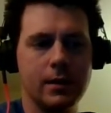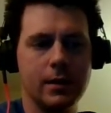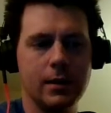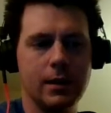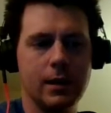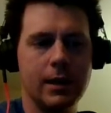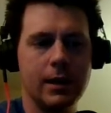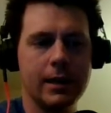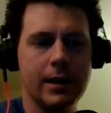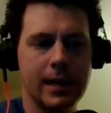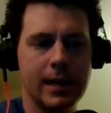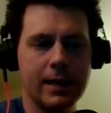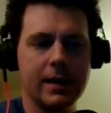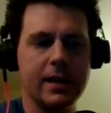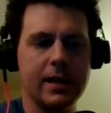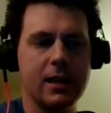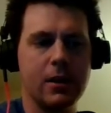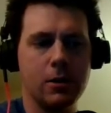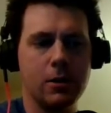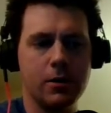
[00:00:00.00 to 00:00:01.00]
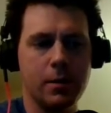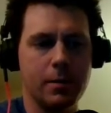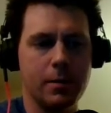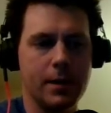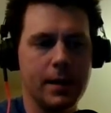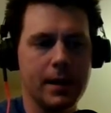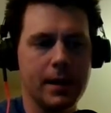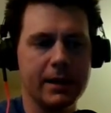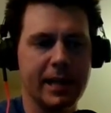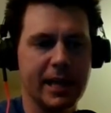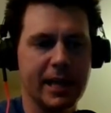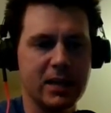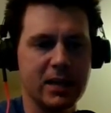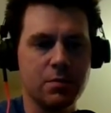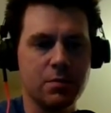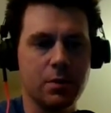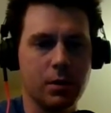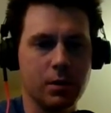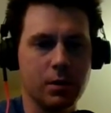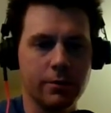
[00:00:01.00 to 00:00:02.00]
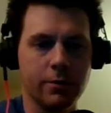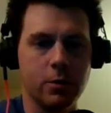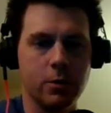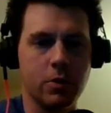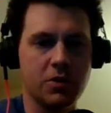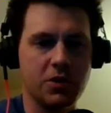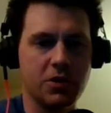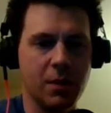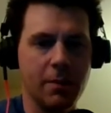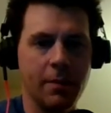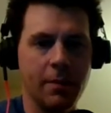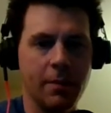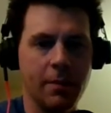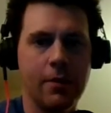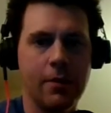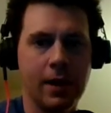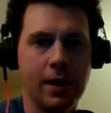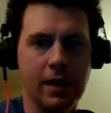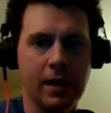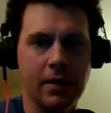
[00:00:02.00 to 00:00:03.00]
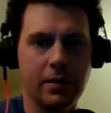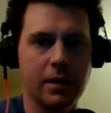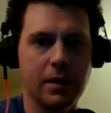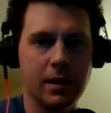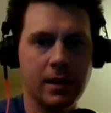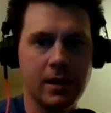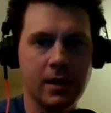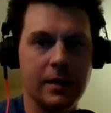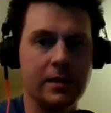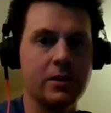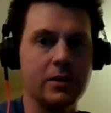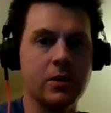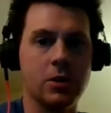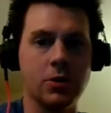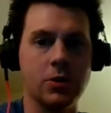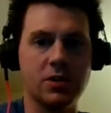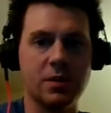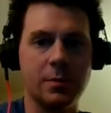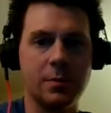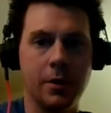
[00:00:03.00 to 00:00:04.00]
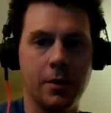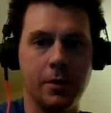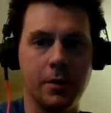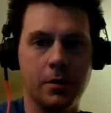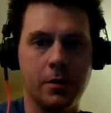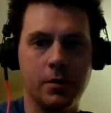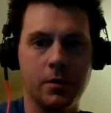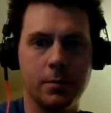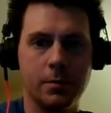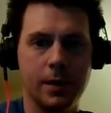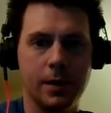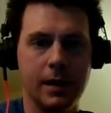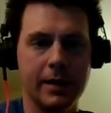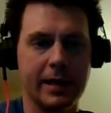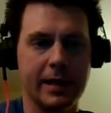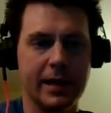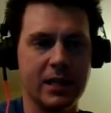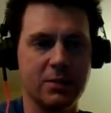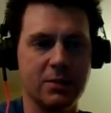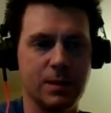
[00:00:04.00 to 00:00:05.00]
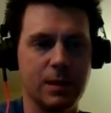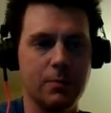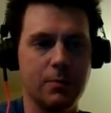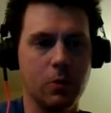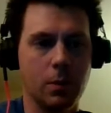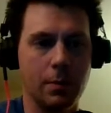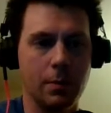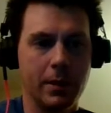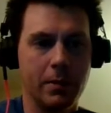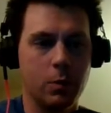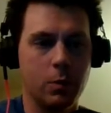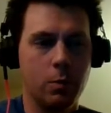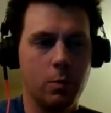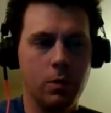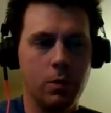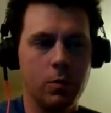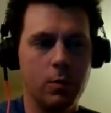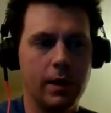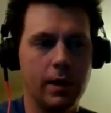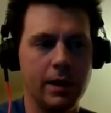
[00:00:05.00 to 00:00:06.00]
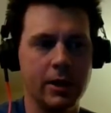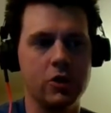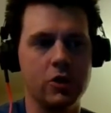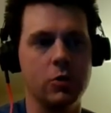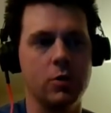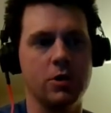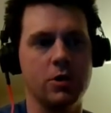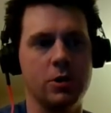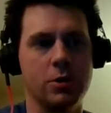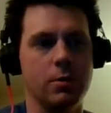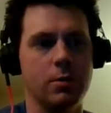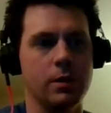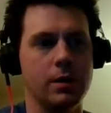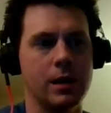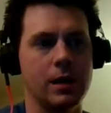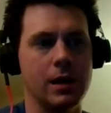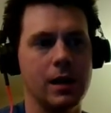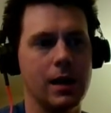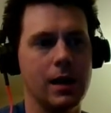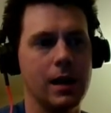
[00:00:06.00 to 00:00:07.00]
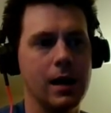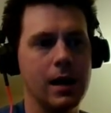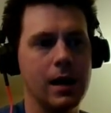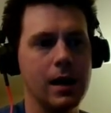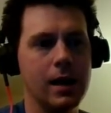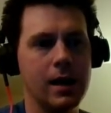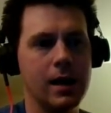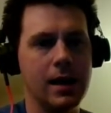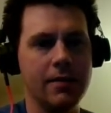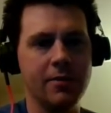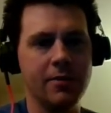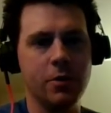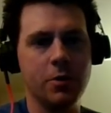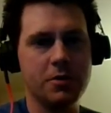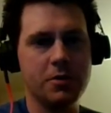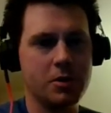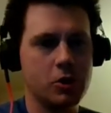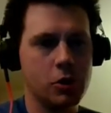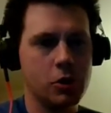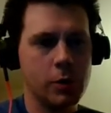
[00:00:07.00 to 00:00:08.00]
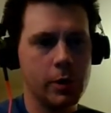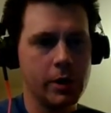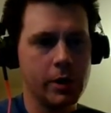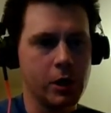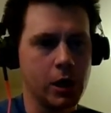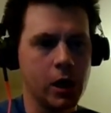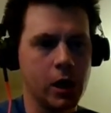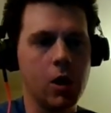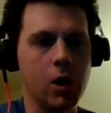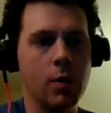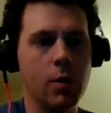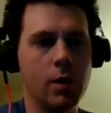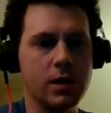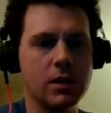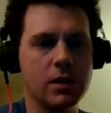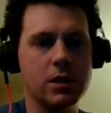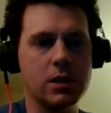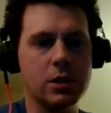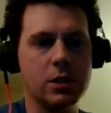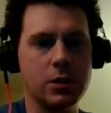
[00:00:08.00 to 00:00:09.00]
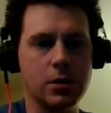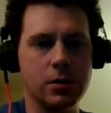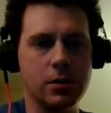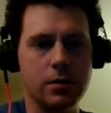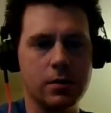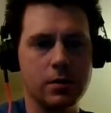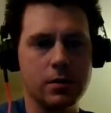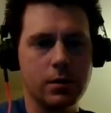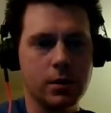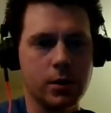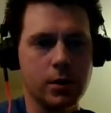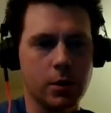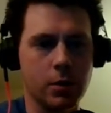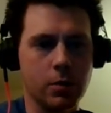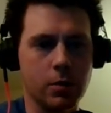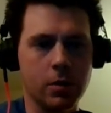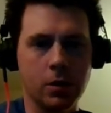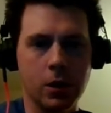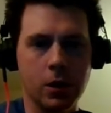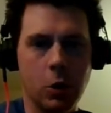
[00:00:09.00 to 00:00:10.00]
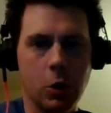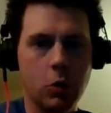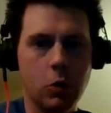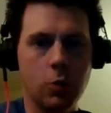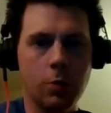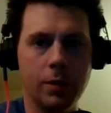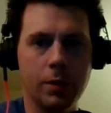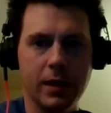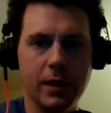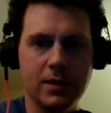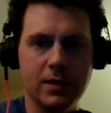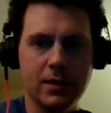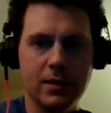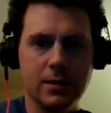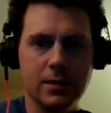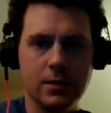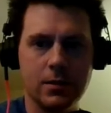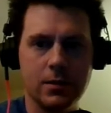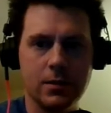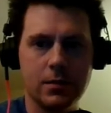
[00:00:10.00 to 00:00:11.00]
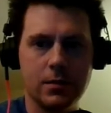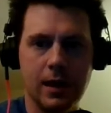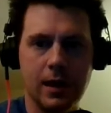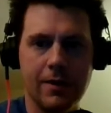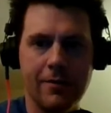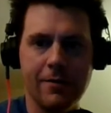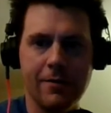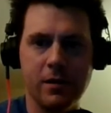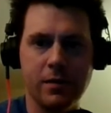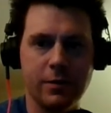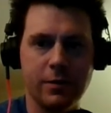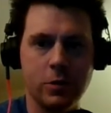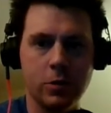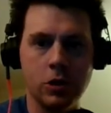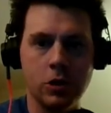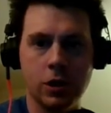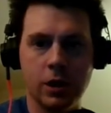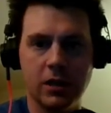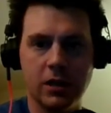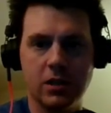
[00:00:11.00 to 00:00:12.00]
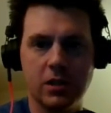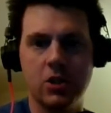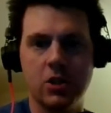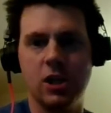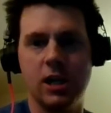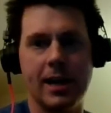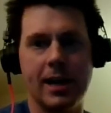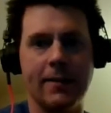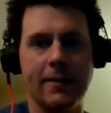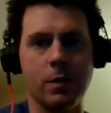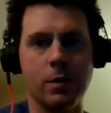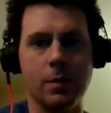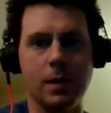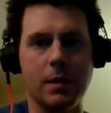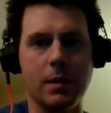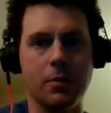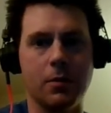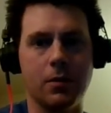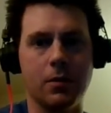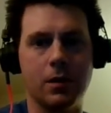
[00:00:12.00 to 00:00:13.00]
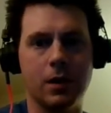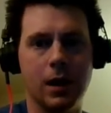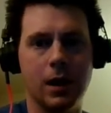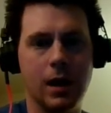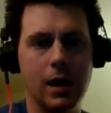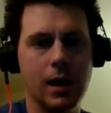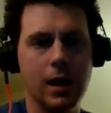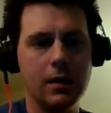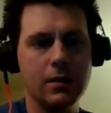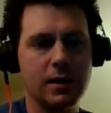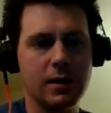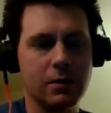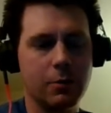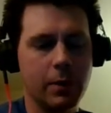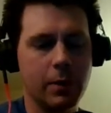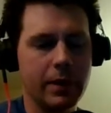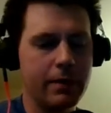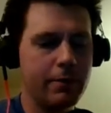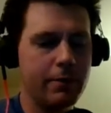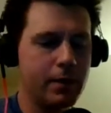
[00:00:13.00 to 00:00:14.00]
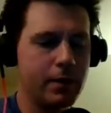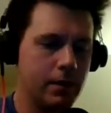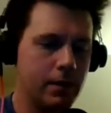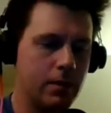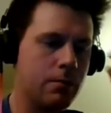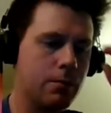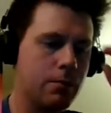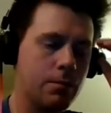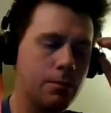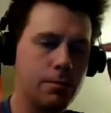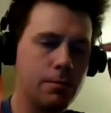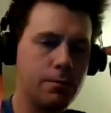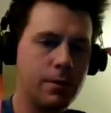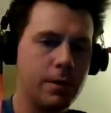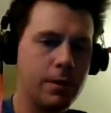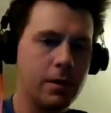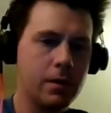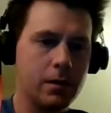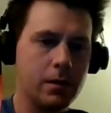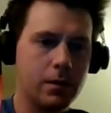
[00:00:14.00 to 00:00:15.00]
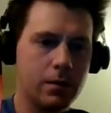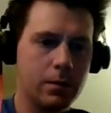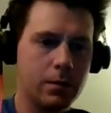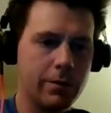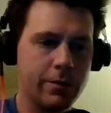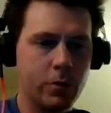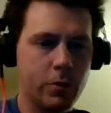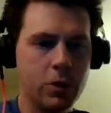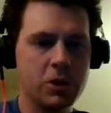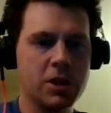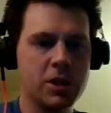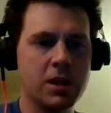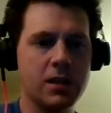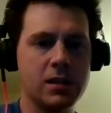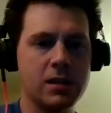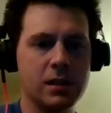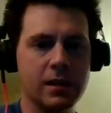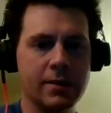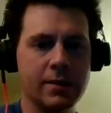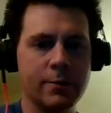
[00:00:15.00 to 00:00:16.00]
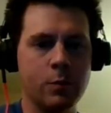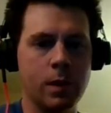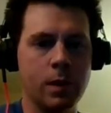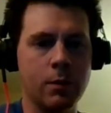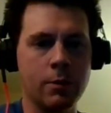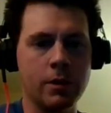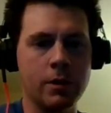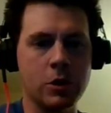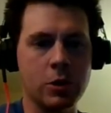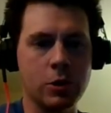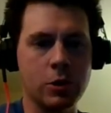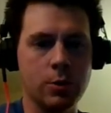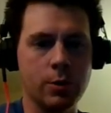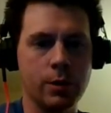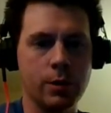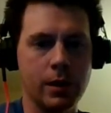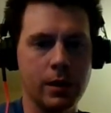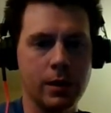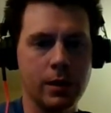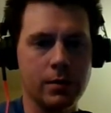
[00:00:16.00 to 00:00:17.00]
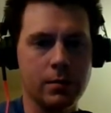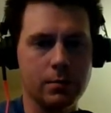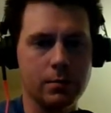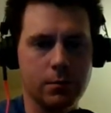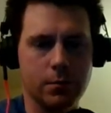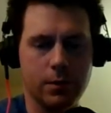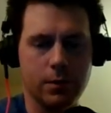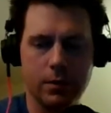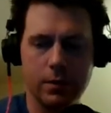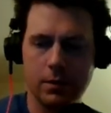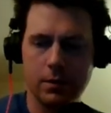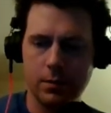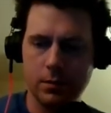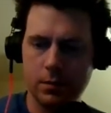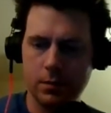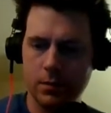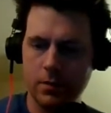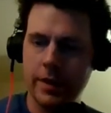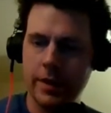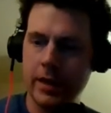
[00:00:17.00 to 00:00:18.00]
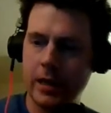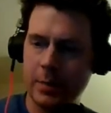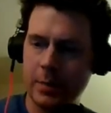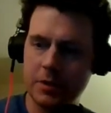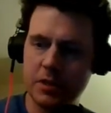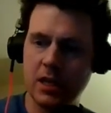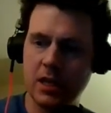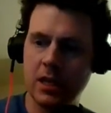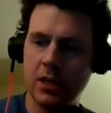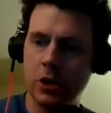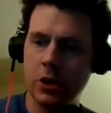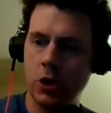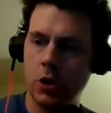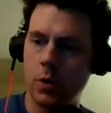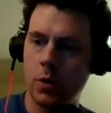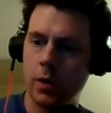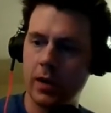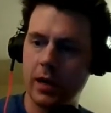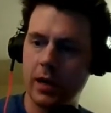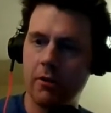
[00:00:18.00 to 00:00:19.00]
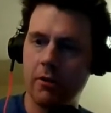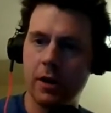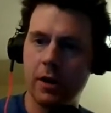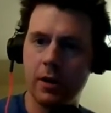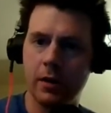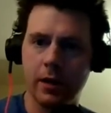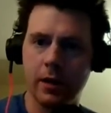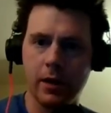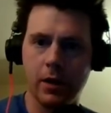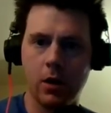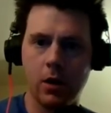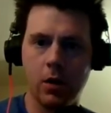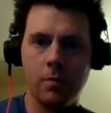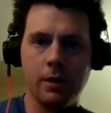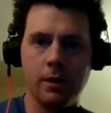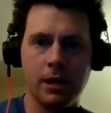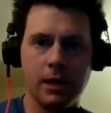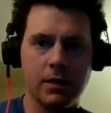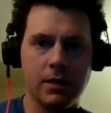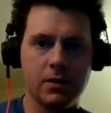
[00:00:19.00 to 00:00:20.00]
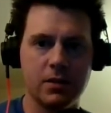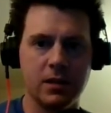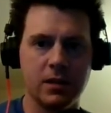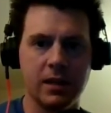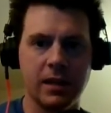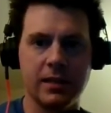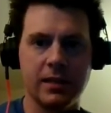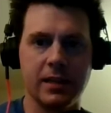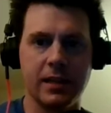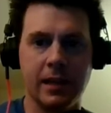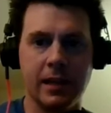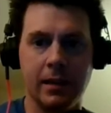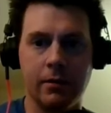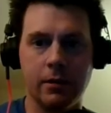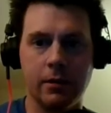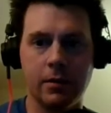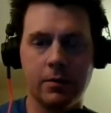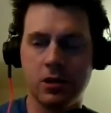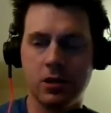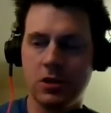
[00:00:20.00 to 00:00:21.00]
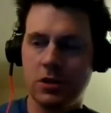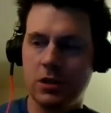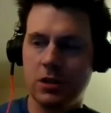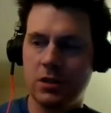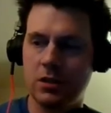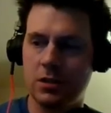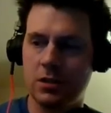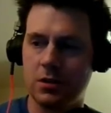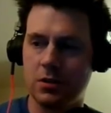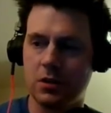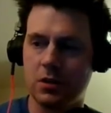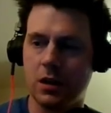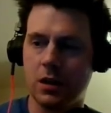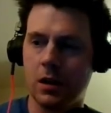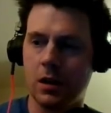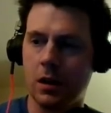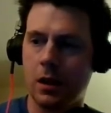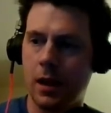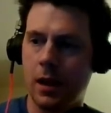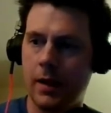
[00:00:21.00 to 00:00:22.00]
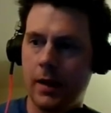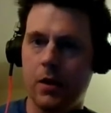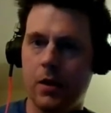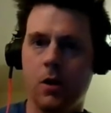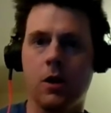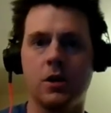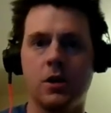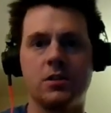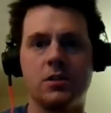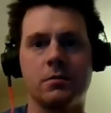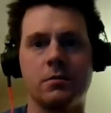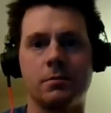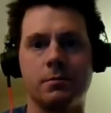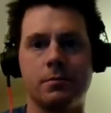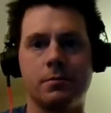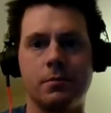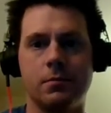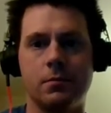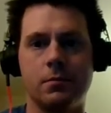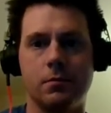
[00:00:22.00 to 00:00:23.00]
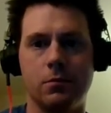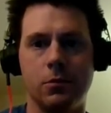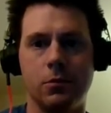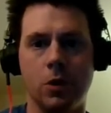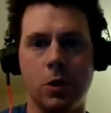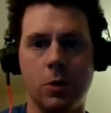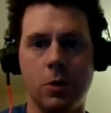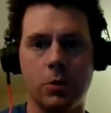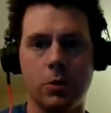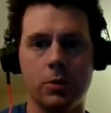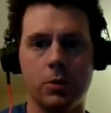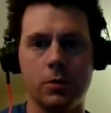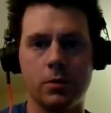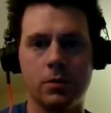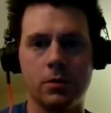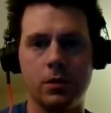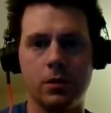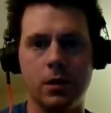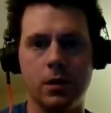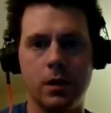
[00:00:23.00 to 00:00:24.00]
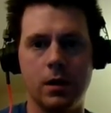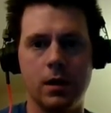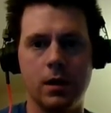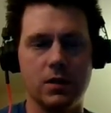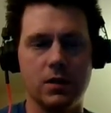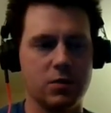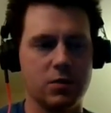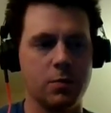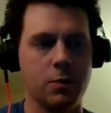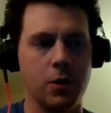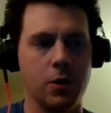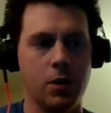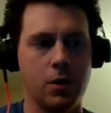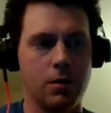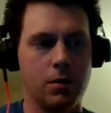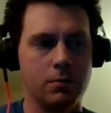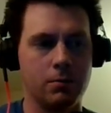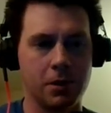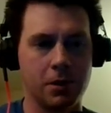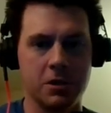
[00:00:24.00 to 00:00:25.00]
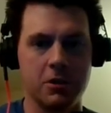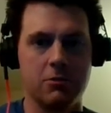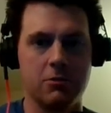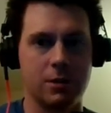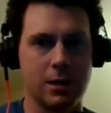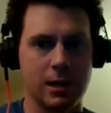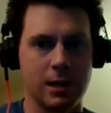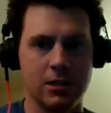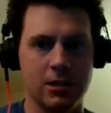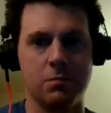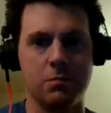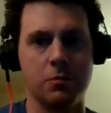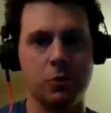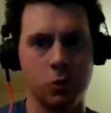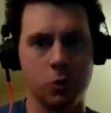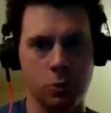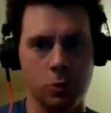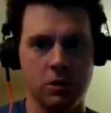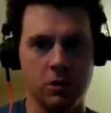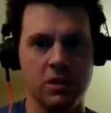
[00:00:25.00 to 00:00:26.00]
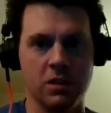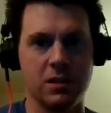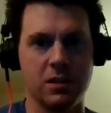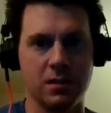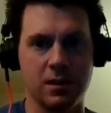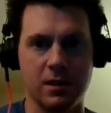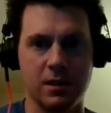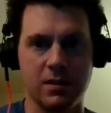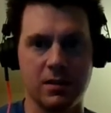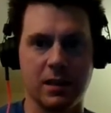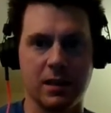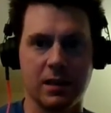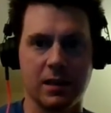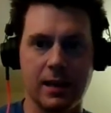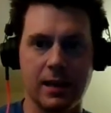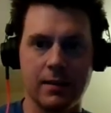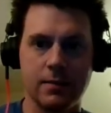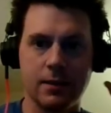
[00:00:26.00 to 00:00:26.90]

I kind of caught the podcast bug, of course, helping out Anthony, getting to know some other podcast people. I'm like, well, what do I enjoy doing? And I've always enjoyed going to, you know, the local places, having a few drinks and chatting with people. It's like we live in we're fortunate to live where we do in the upstate New York area, the Albany, Schenectady area, just because there's a lot of awesome local and small restaurants, breweries, and things like that.